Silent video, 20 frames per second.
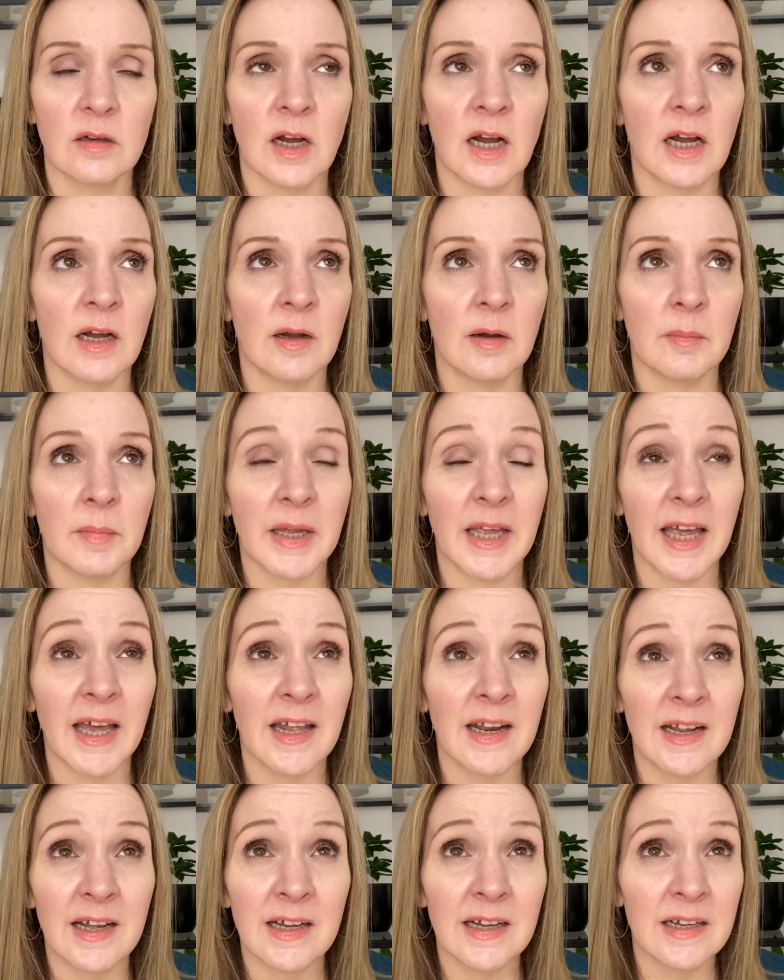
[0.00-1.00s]

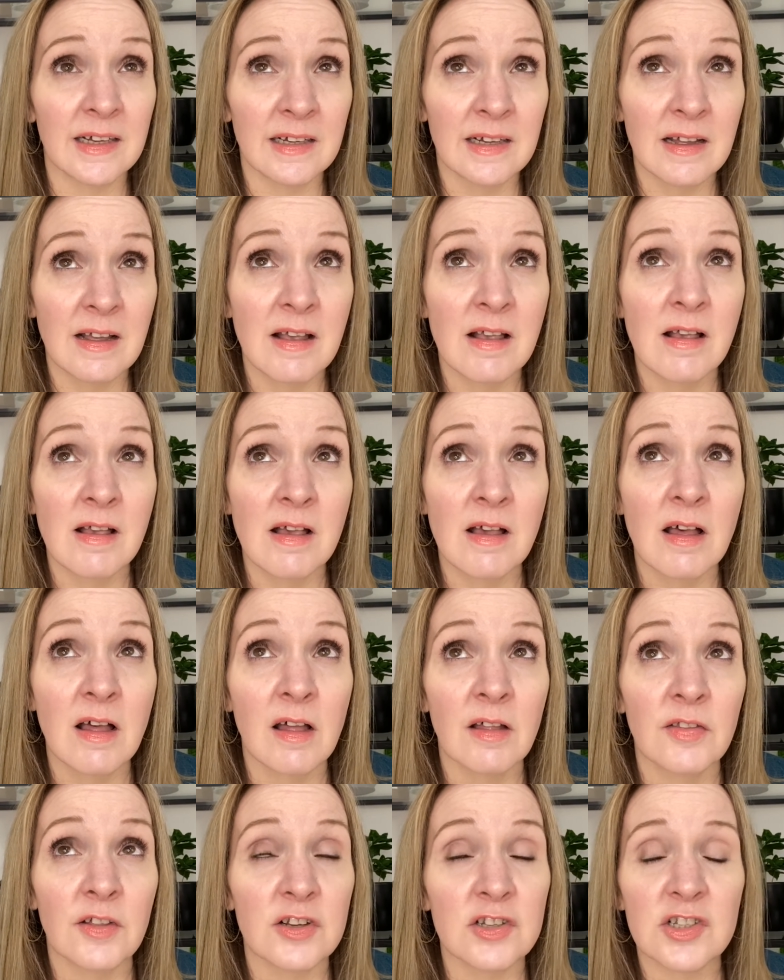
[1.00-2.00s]
McKenna.
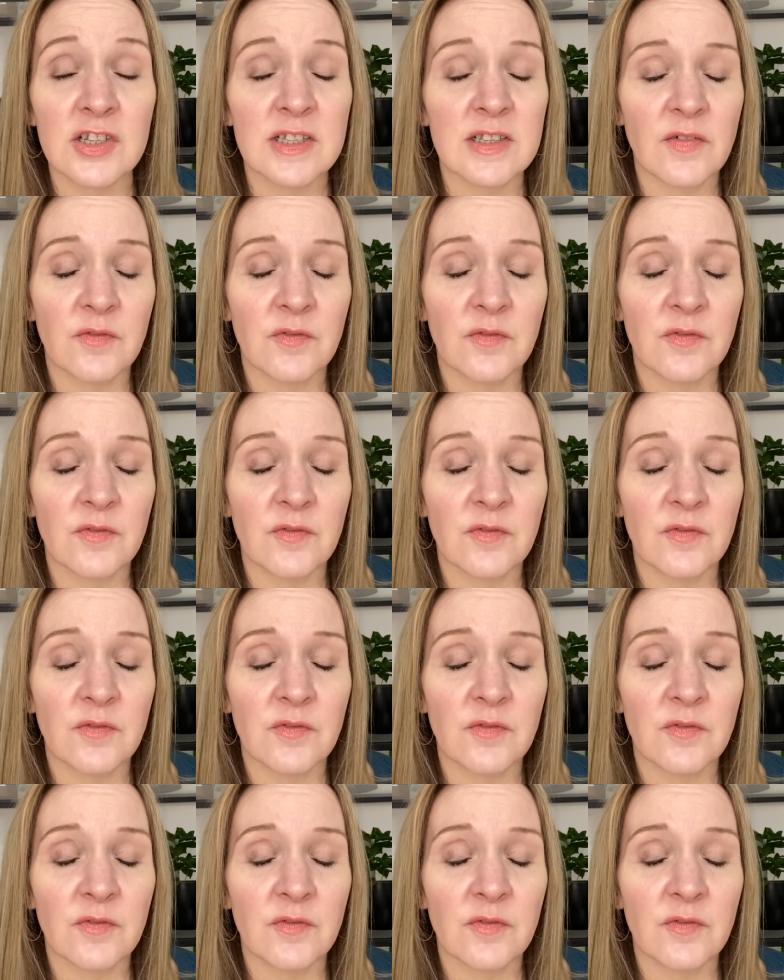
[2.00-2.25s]
There's just a